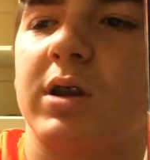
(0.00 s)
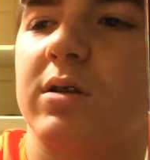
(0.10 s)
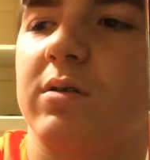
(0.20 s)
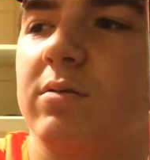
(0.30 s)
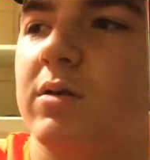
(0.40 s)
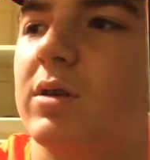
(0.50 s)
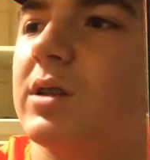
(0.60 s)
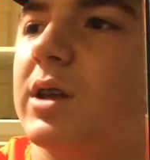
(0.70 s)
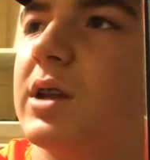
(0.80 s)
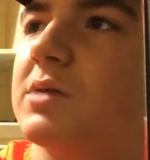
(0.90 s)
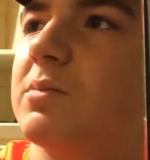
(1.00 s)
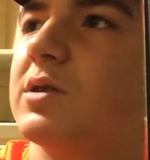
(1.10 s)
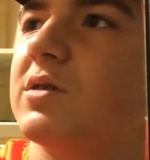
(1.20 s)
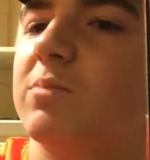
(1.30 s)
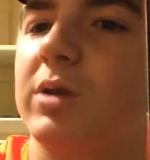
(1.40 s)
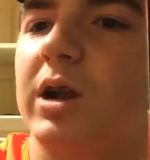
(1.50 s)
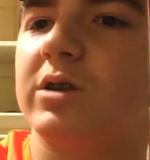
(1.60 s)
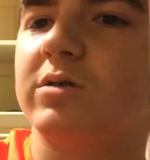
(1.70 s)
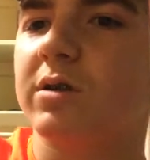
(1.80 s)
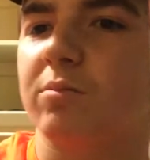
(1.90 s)
they're not that expensive, but I'd
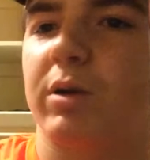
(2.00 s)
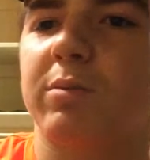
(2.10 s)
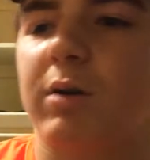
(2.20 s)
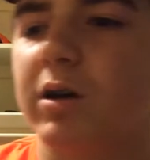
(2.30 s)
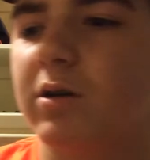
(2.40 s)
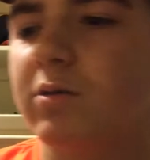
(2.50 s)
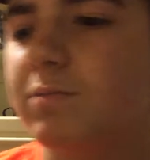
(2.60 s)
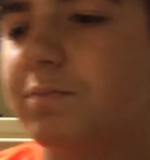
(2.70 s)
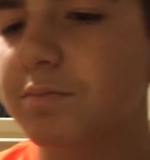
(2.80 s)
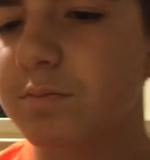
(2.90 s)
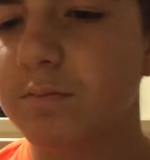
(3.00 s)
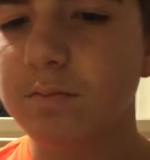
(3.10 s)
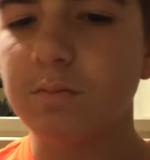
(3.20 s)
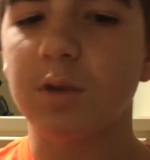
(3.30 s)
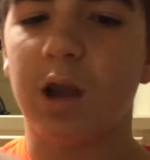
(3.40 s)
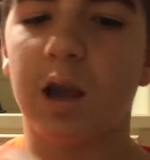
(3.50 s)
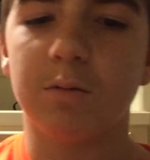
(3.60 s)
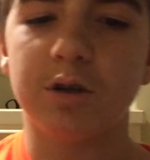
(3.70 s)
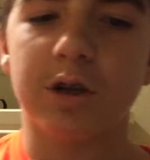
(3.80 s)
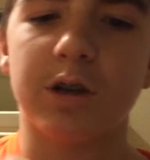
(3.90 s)
just rather make my own. And
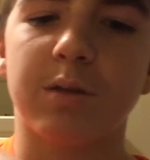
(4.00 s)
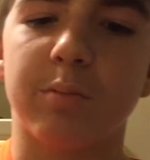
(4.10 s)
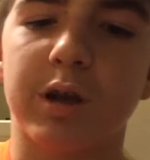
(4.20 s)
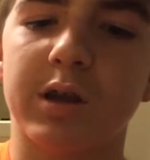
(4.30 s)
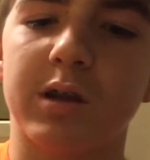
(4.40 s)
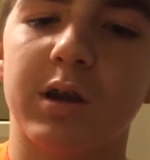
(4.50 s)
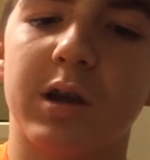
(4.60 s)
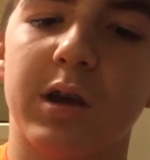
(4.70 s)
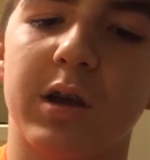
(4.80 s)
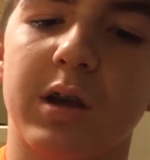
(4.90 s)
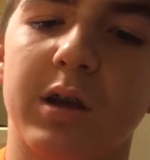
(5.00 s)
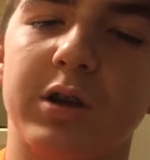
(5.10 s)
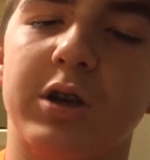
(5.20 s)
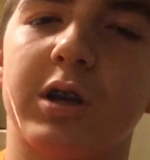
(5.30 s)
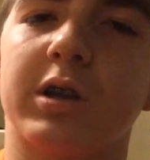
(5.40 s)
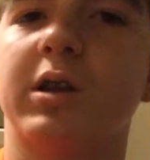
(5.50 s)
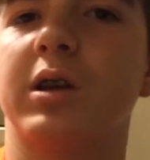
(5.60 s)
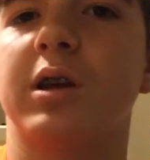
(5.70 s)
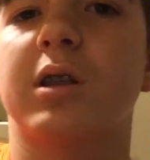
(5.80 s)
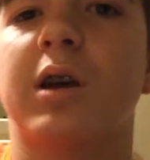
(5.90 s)
what you're gonna need to make it is you're gonna need
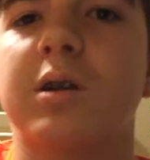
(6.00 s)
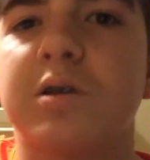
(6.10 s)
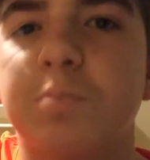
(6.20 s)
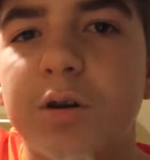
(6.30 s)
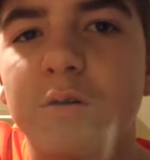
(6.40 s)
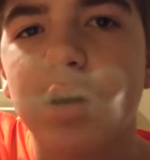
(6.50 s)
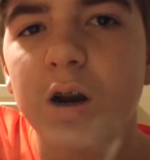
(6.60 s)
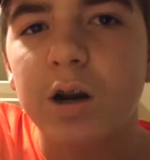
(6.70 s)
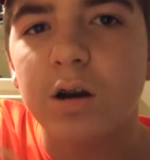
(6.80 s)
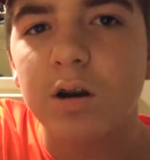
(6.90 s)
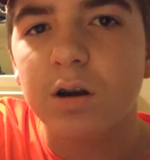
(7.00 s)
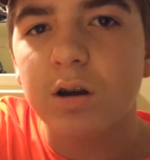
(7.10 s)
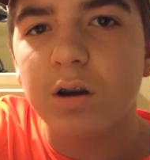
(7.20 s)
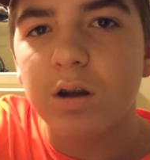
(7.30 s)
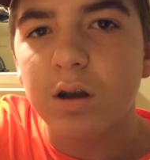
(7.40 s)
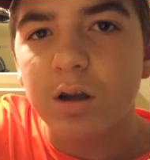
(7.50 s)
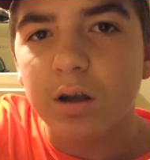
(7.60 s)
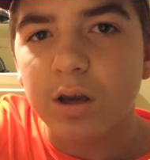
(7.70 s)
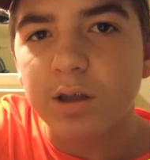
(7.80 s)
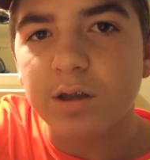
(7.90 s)
an inline spinner wire.
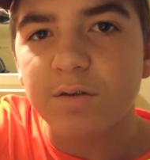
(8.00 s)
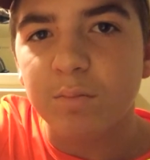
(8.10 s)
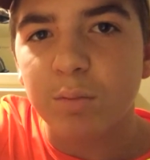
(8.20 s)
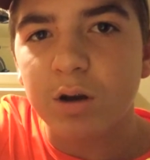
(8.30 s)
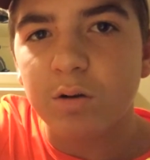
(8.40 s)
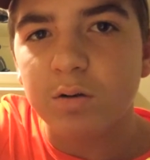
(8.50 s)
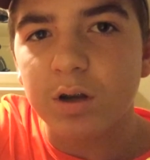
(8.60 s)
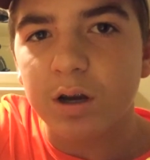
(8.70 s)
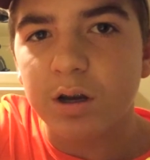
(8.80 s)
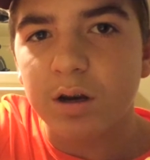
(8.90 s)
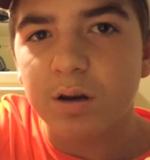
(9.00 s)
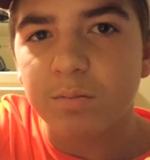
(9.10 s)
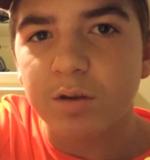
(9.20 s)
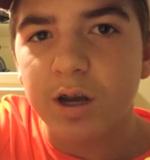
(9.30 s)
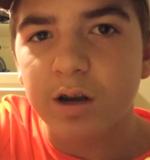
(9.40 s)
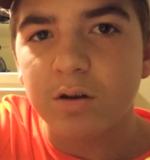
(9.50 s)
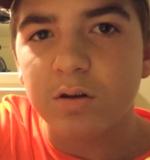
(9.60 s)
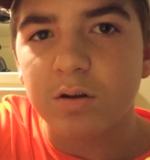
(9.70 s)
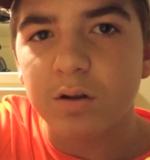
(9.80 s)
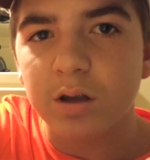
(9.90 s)
Get this from mudhole.com,
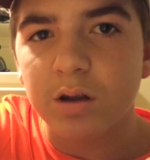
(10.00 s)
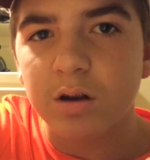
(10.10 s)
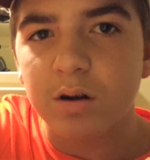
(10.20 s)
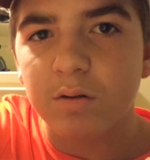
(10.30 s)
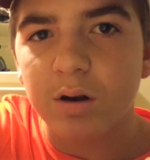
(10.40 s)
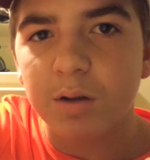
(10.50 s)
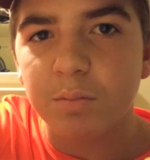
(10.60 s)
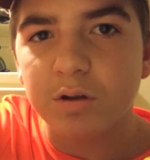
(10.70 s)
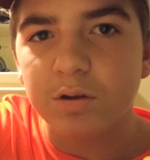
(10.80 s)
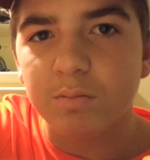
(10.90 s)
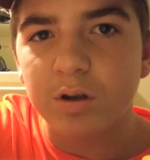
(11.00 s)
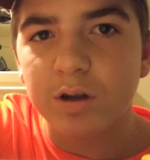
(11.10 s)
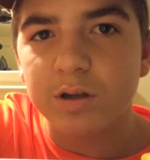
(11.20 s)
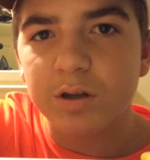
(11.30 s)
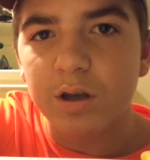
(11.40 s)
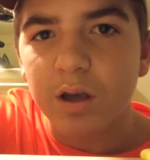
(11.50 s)
tackle and rod building place.